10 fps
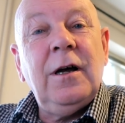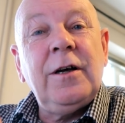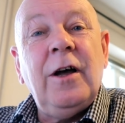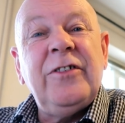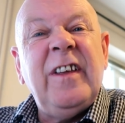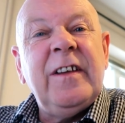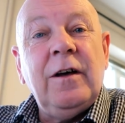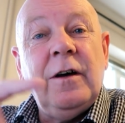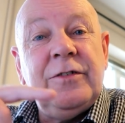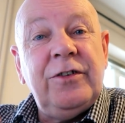can't take the
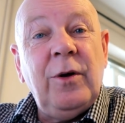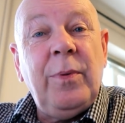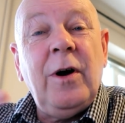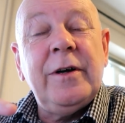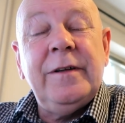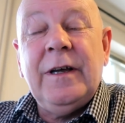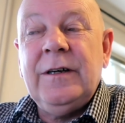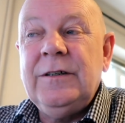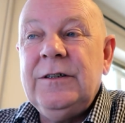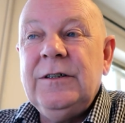car because there's no parking there.
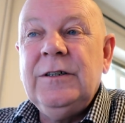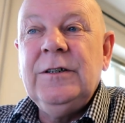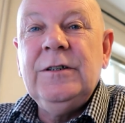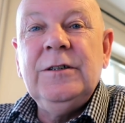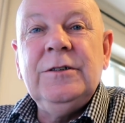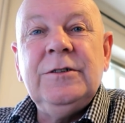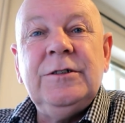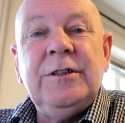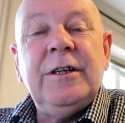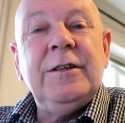She
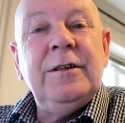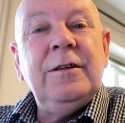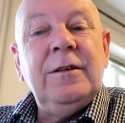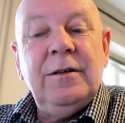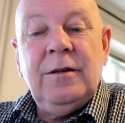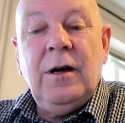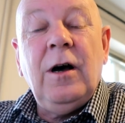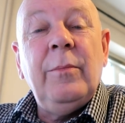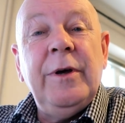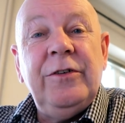said,
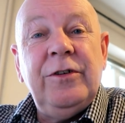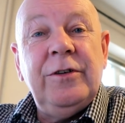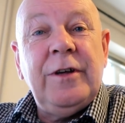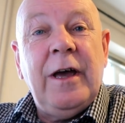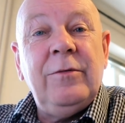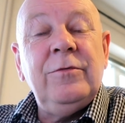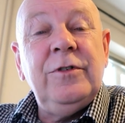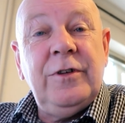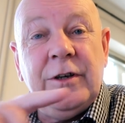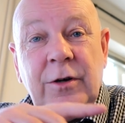I'll meet you down.
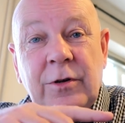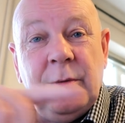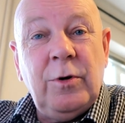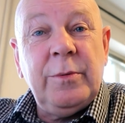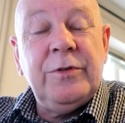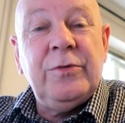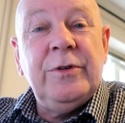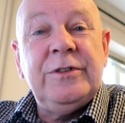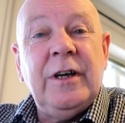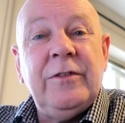She said, go to the bottom of Soi
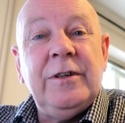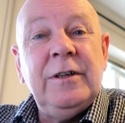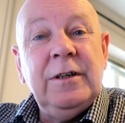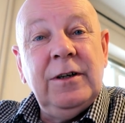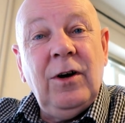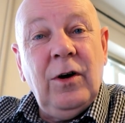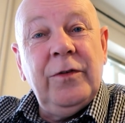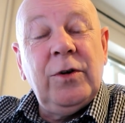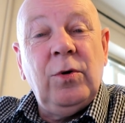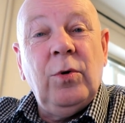7. On
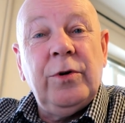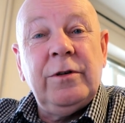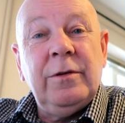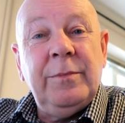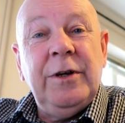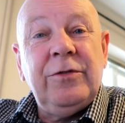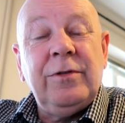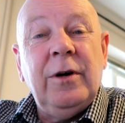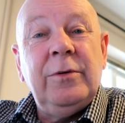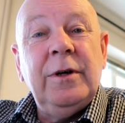the corner of Beach
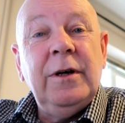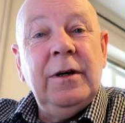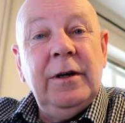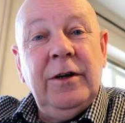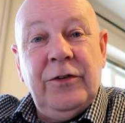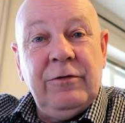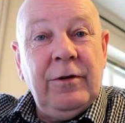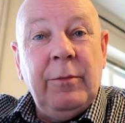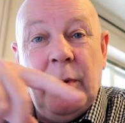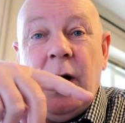Road is
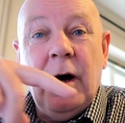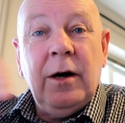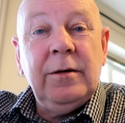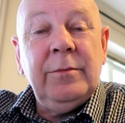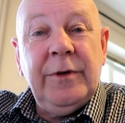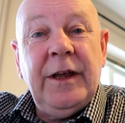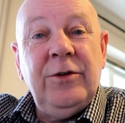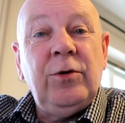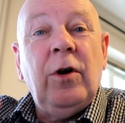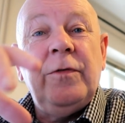a bar. They
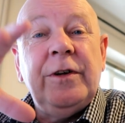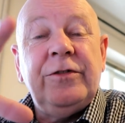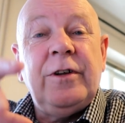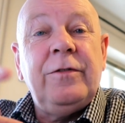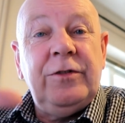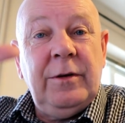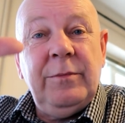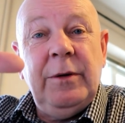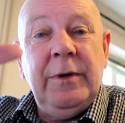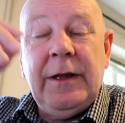do coffee and stuff. She said,
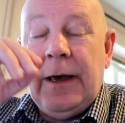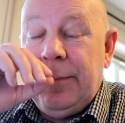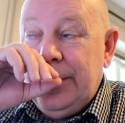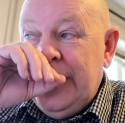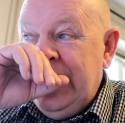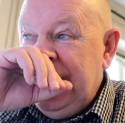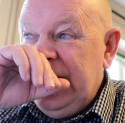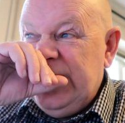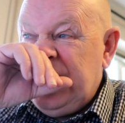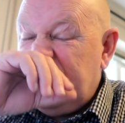meet me there.
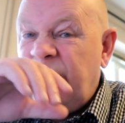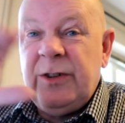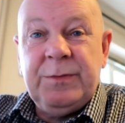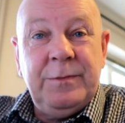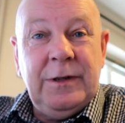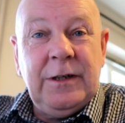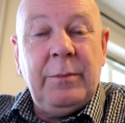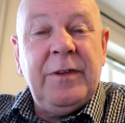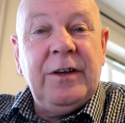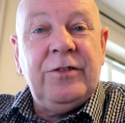She goes, I've got a
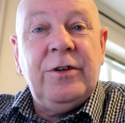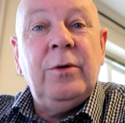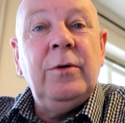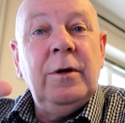couple of things to do.